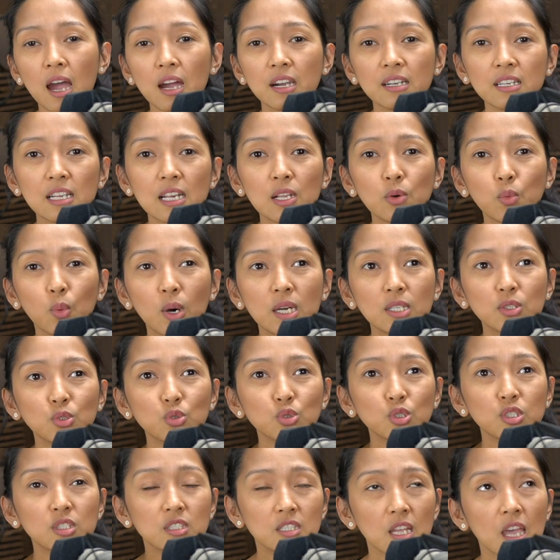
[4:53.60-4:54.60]
I really want
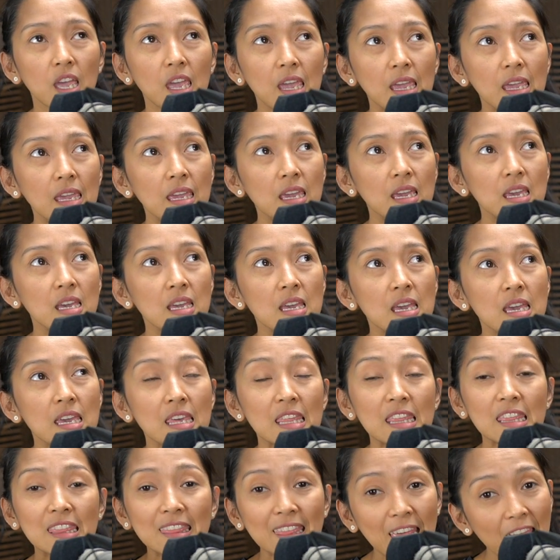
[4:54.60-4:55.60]
to say
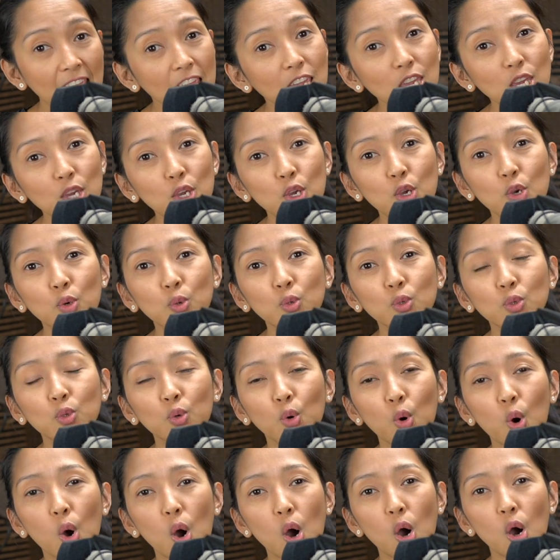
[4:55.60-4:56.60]
Thank you
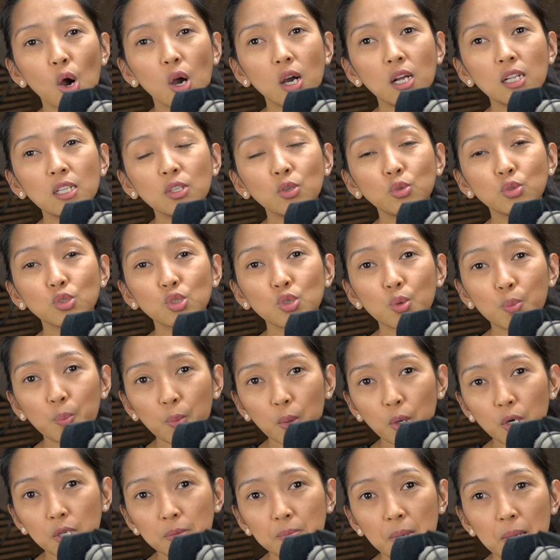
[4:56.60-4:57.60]
to all who
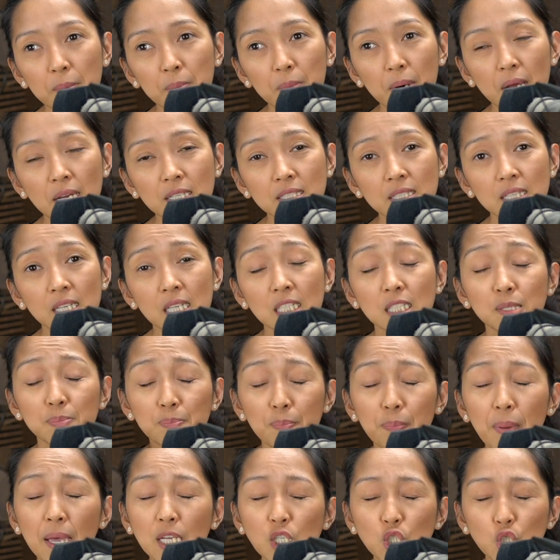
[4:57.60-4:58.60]
support my project,
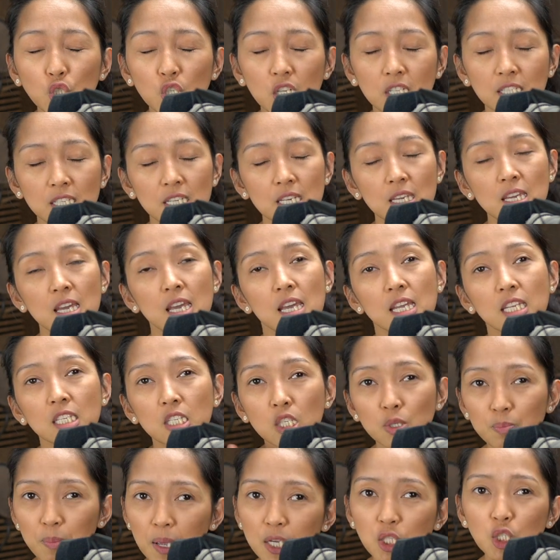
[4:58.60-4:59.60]
especially,
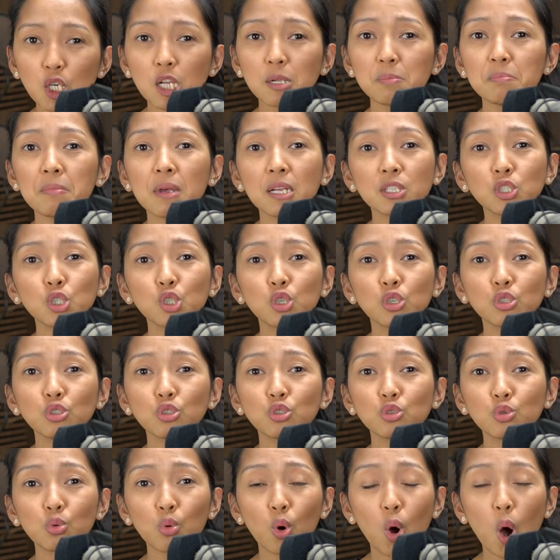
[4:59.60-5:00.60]
special
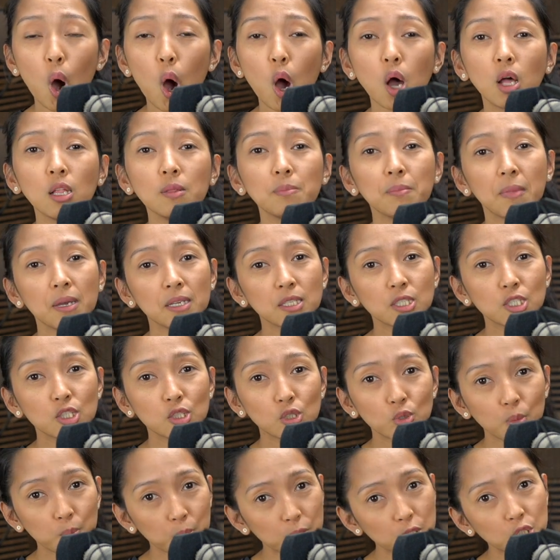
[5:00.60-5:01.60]
mention to all my
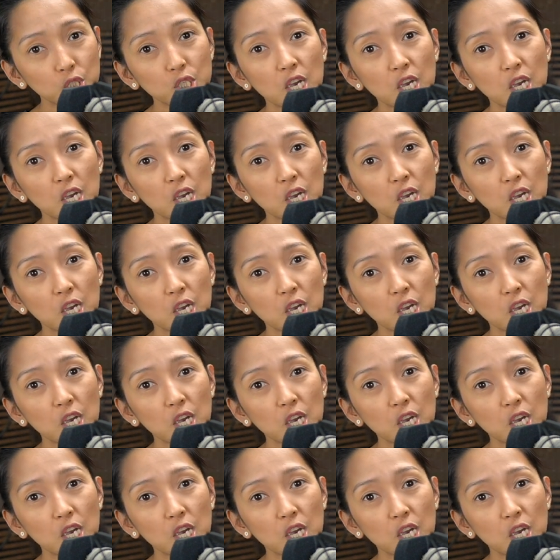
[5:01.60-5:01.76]
super